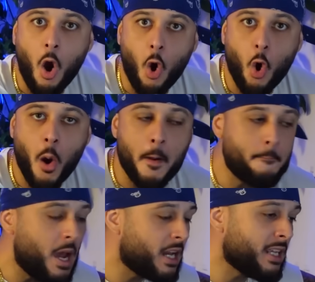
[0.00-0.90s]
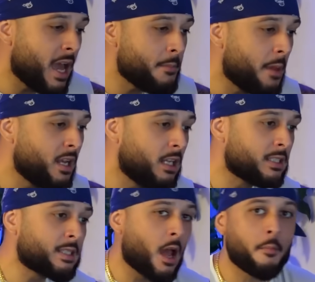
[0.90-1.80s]
or better yet, maybe a little
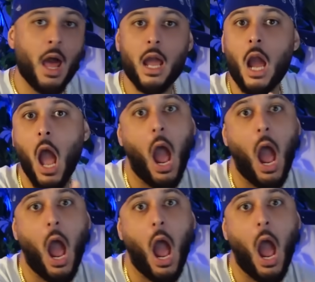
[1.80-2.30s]
something like,